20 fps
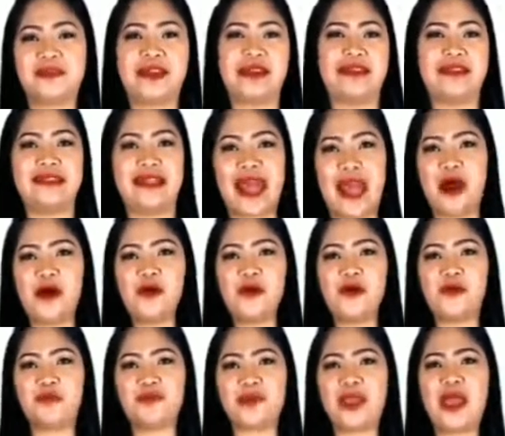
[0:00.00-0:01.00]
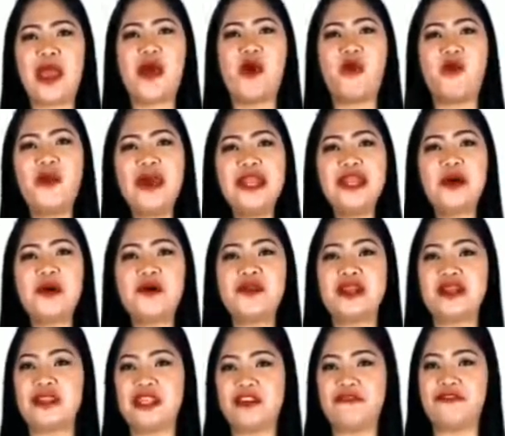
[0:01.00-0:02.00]
Now, we know the
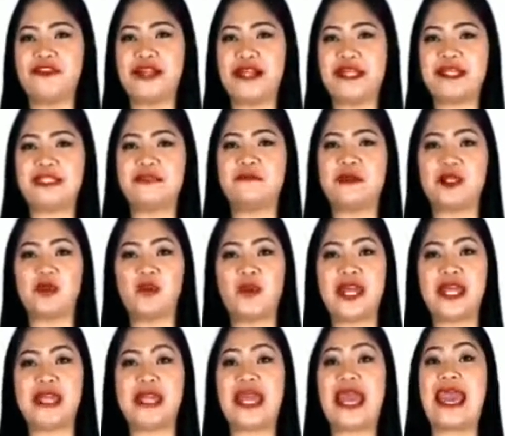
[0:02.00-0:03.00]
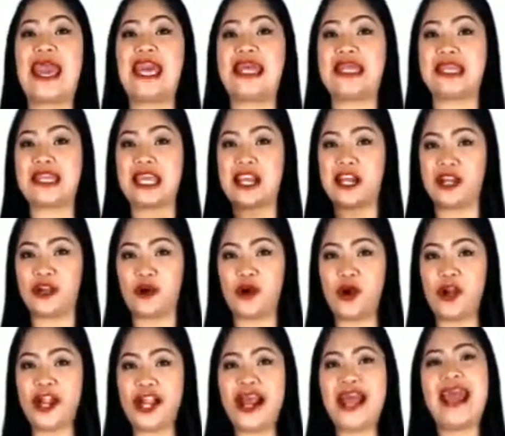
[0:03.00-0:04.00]
difference between interior
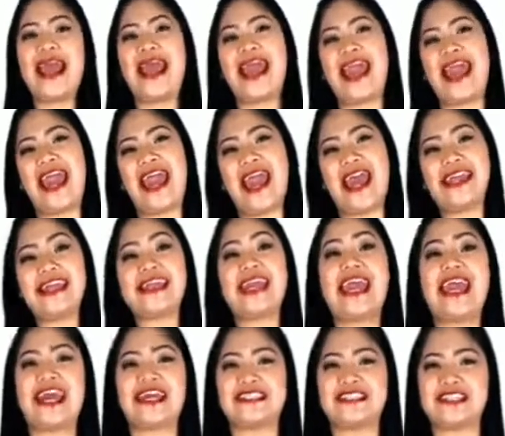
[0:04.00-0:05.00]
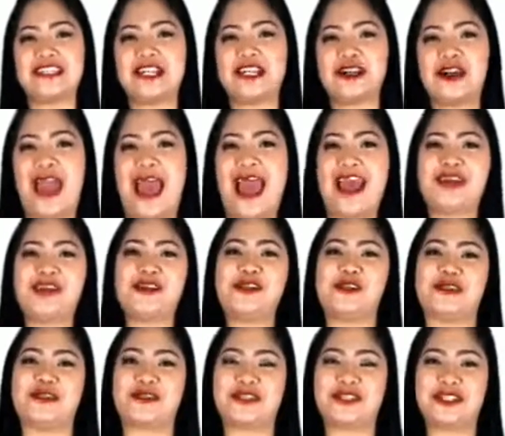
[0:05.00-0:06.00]
and exterior
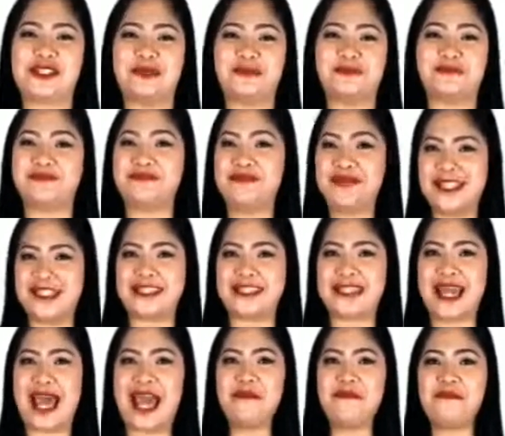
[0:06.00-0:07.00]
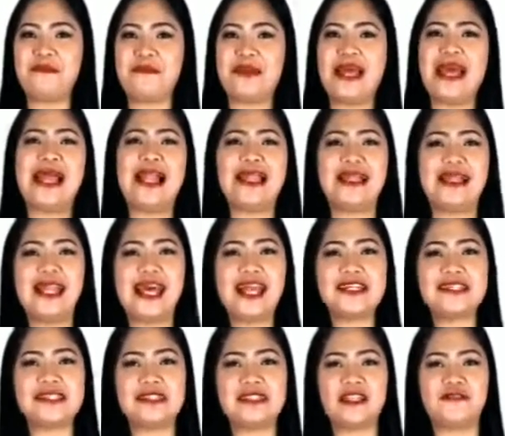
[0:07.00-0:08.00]
angles. This time, let us
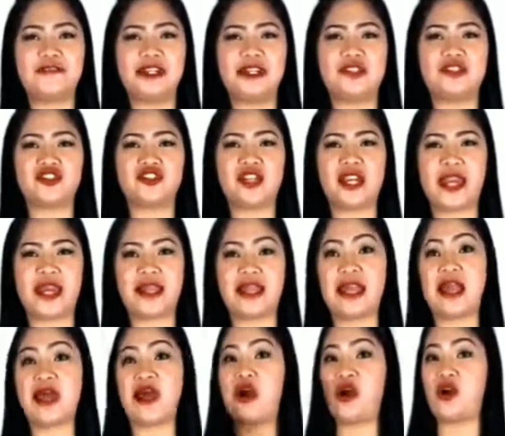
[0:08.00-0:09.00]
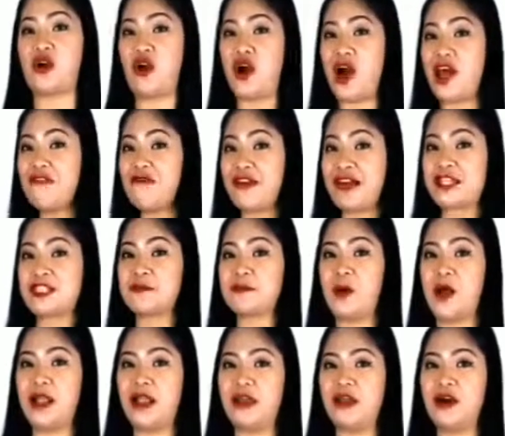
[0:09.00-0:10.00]
differentiate convex
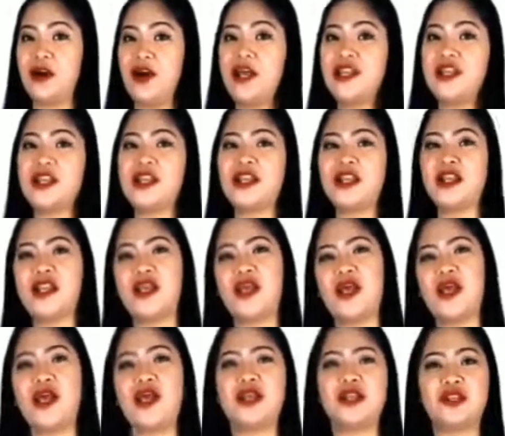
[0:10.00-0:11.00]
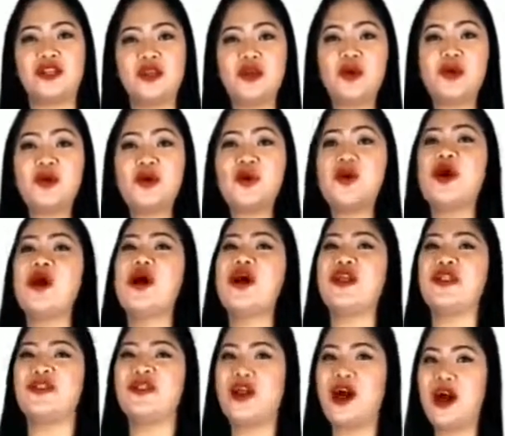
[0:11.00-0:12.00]
polygon to
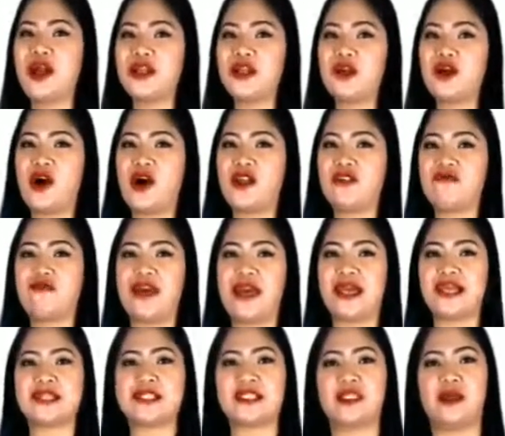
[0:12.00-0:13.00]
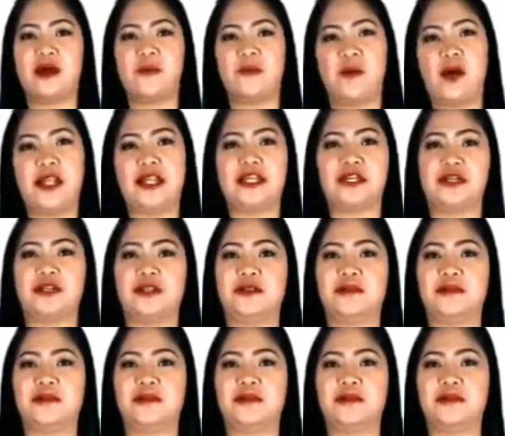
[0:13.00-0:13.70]
non-convex polygon.